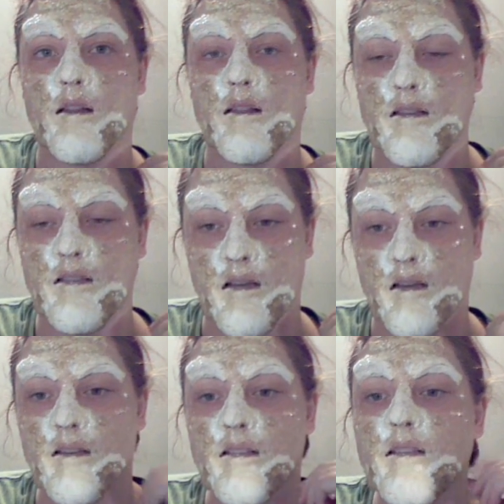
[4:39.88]

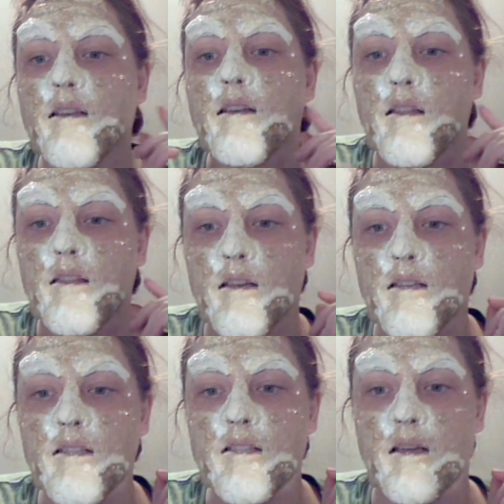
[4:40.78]
latex,
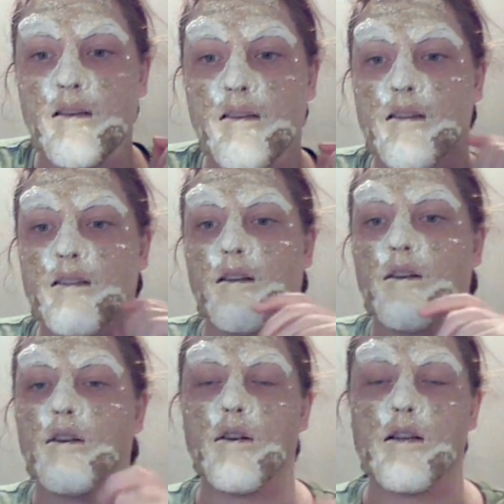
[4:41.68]
then taken
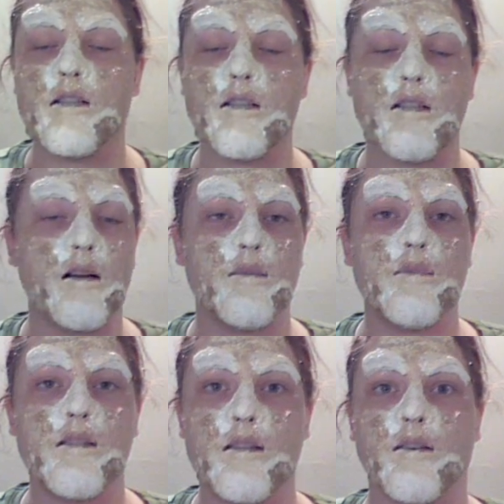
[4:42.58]
crunched up
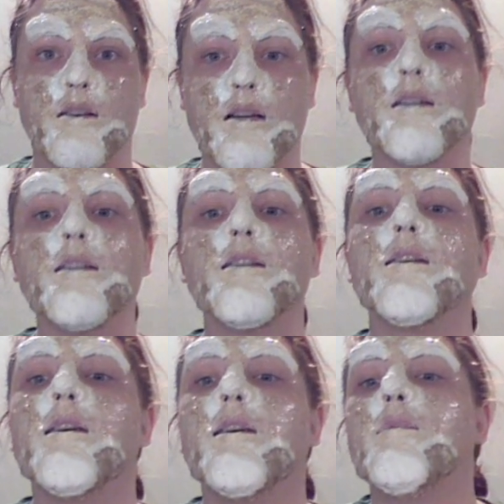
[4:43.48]
cereal,
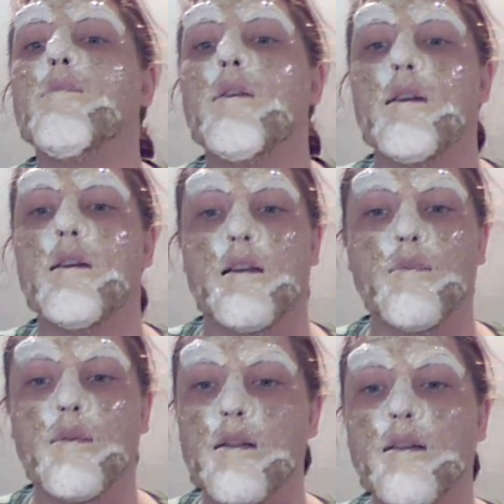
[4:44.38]
put it in
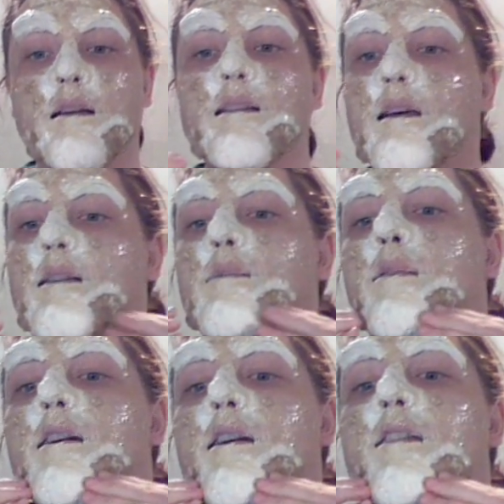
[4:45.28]
with the latex, made
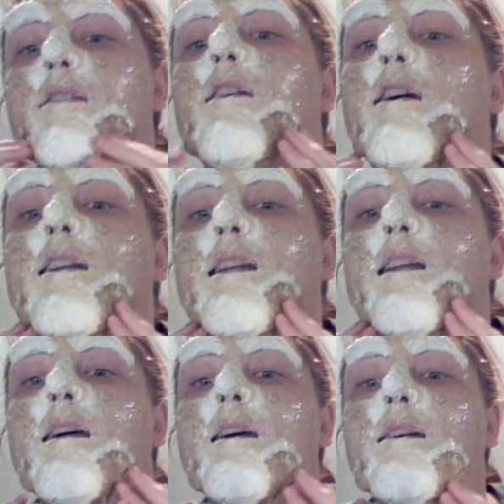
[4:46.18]
another gnarly
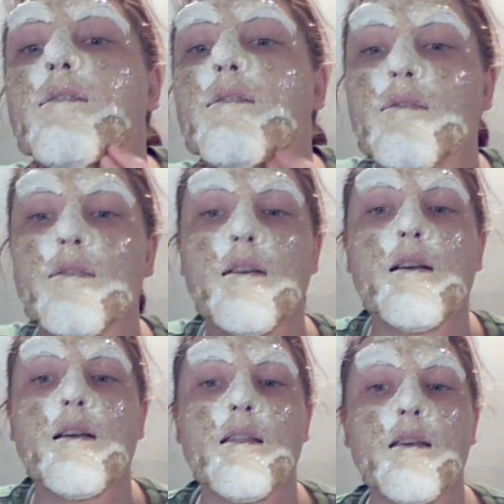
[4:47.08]
layer.
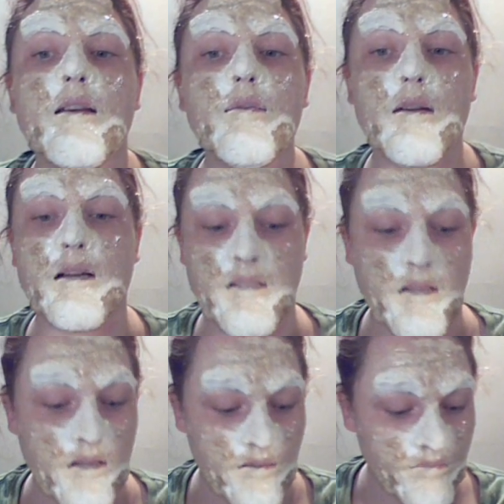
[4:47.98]
Then what I
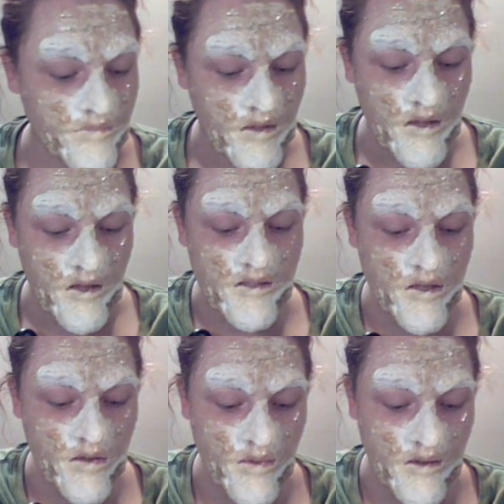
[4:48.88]
did, I
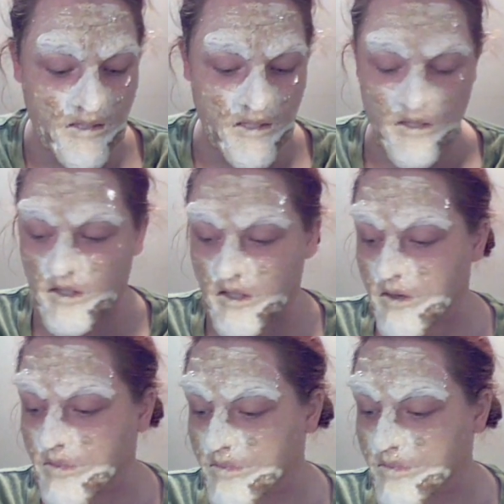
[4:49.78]
took wet tissue